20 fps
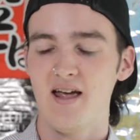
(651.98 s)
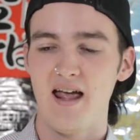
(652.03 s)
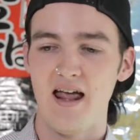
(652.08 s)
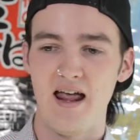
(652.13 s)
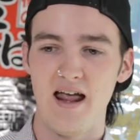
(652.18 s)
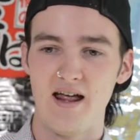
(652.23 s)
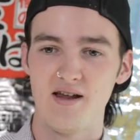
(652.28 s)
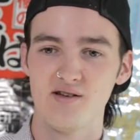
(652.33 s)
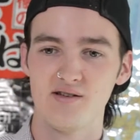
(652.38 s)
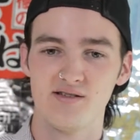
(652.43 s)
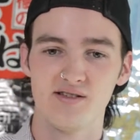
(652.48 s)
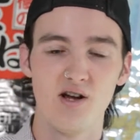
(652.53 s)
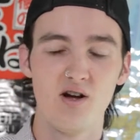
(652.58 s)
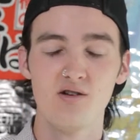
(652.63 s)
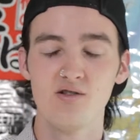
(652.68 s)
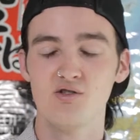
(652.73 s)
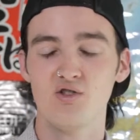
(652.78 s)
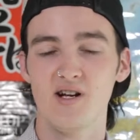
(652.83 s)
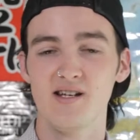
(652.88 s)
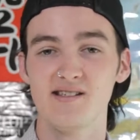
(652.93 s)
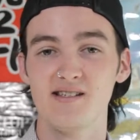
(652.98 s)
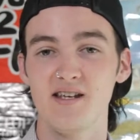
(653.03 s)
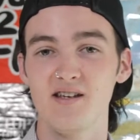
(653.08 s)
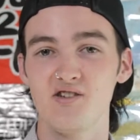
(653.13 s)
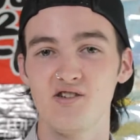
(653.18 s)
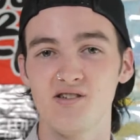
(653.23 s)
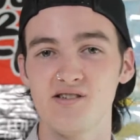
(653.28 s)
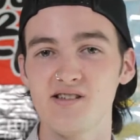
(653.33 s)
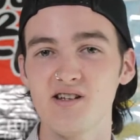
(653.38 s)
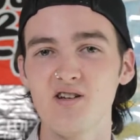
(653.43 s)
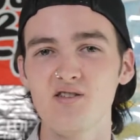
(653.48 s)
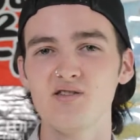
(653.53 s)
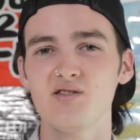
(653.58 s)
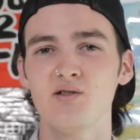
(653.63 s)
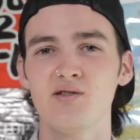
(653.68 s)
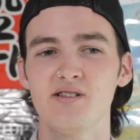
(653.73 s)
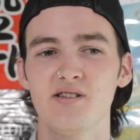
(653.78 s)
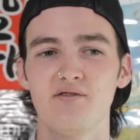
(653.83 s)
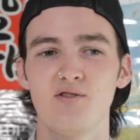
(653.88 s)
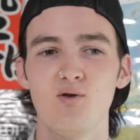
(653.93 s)
and song translations, and all
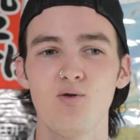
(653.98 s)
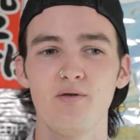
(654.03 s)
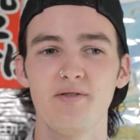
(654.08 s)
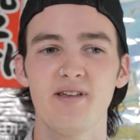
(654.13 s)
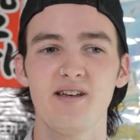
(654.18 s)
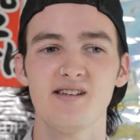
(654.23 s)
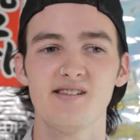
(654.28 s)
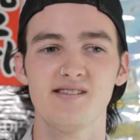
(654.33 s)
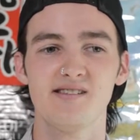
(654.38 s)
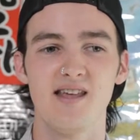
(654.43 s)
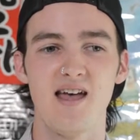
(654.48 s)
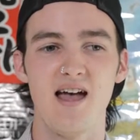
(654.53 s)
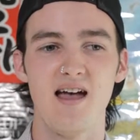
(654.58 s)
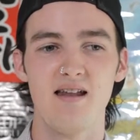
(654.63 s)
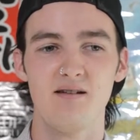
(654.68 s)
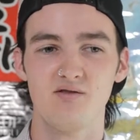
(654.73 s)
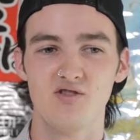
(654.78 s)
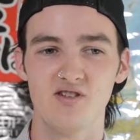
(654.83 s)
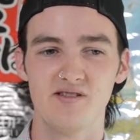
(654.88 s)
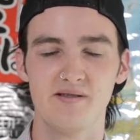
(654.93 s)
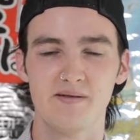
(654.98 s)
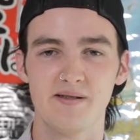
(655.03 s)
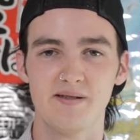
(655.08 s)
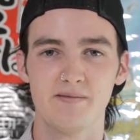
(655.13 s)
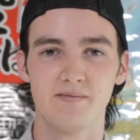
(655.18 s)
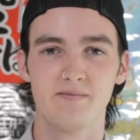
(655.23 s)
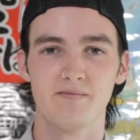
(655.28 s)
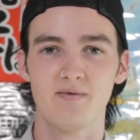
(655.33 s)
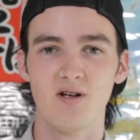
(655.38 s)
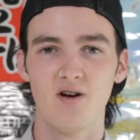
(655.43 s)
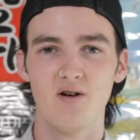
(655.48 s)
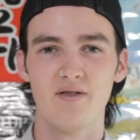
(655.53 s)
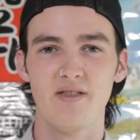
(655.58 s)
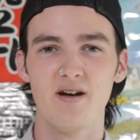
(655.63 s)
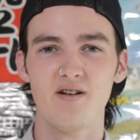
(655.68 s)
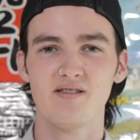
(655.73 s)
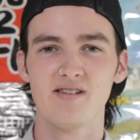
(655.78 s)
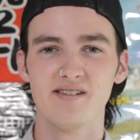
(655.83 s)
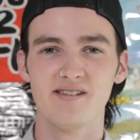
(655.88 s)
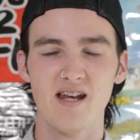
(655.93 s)
sorts of cool things that just are
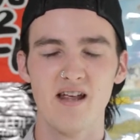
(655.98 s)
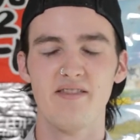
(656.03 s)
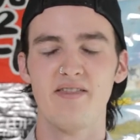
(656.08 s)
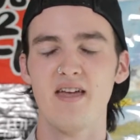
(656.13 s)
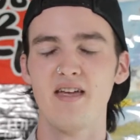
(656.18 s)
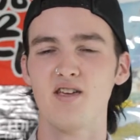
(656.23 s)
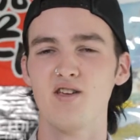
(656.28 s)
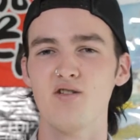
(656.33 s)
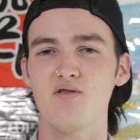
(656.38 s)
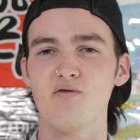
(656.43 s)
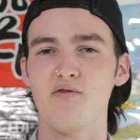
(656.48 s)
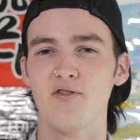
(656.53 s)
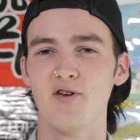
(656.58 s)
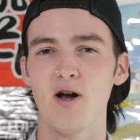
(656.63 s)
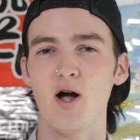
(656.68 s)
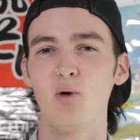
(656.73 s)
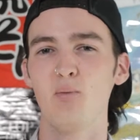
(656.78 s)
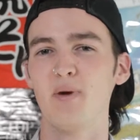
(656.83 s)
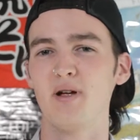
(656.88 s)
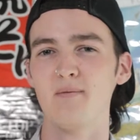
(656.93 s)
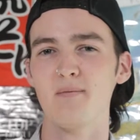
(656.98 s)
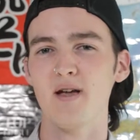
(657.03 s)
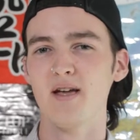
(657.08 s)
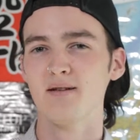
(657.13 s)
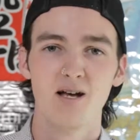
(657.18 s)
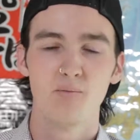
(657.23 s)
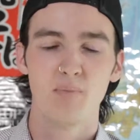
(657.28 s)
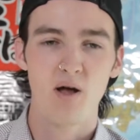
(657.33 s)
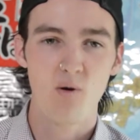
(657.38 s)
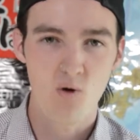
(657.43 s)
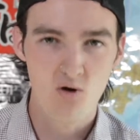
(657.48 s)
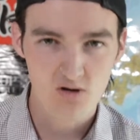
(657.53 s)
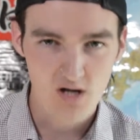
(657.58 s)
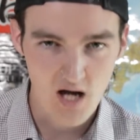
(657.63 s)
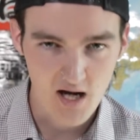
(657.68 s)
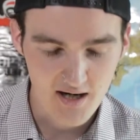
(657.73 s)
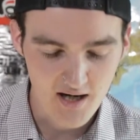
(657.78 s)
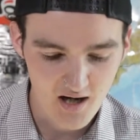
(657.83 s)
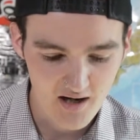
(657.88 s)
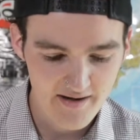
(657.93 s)
there to say thank you for helping me. But I won't
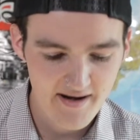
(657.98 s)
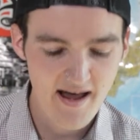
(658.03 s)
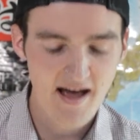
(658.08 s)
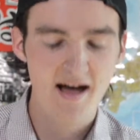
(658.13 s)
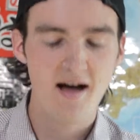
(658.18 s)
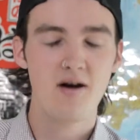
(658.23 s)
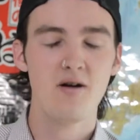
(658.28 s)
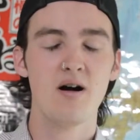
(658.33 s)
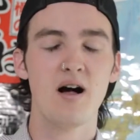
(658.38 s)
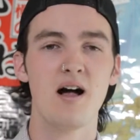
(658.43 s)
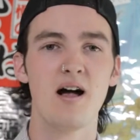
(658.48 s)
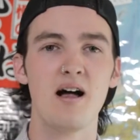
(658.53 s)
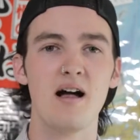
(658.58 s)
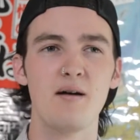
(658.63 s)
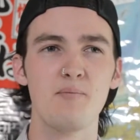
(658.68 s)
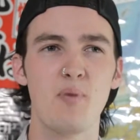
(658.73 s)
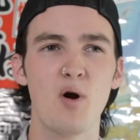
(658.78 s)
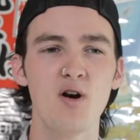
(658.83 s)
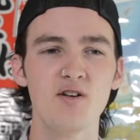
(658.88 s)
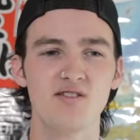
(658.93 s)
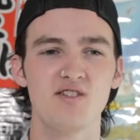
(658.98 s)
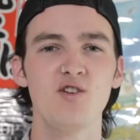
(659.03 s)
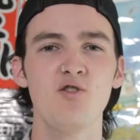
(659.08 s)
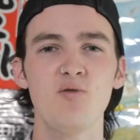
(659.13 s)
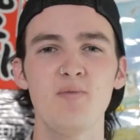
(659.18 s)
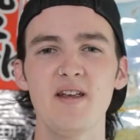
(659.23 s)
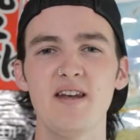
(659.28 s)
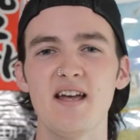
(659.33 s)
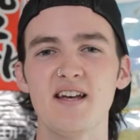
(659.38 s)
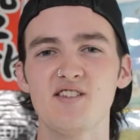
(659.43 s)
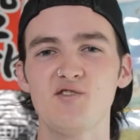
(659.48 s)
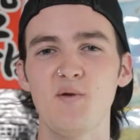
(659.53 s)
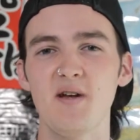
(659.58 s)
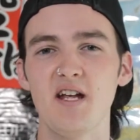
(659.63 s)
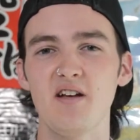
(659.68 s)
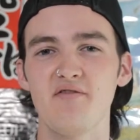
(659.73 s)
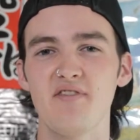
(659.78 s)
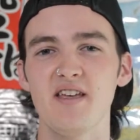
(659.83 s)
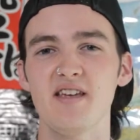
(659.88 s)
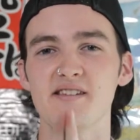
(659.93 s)
gawk on now. Part 2 will be next week
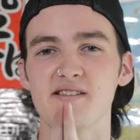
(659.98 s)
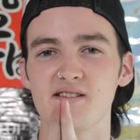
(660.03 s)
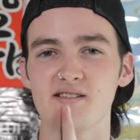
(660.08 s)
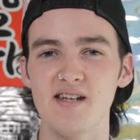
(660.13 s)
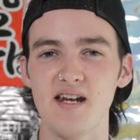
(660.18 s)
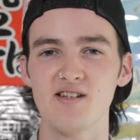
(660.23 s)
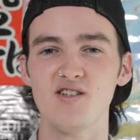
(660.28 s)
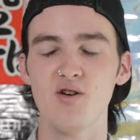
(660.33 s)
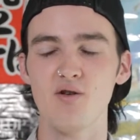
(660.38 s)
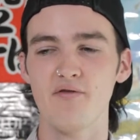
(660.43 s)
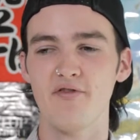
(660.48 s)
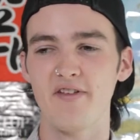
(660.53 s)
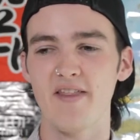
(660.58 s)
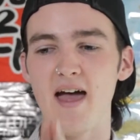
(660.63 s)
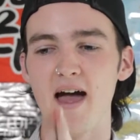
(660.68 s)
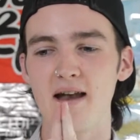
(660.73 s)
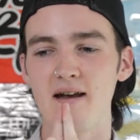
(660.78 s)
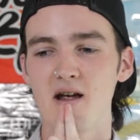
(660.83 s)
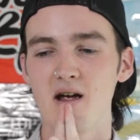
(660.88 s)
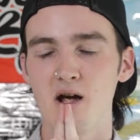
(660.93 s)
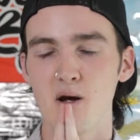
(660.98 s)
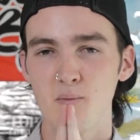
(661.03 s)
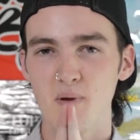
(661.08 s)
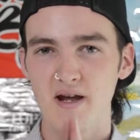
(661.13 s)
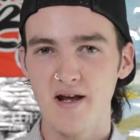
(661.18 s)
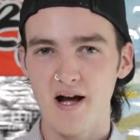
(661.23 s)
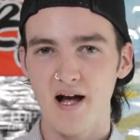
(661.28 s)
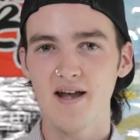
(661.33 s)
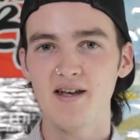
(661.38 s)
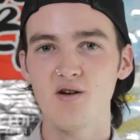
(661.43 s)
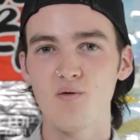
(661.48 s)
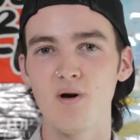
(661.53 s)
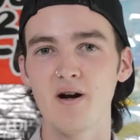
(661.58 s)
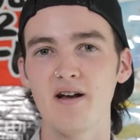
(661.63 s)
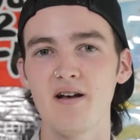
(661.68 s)
of this. Stay tuned for that. Be kind to one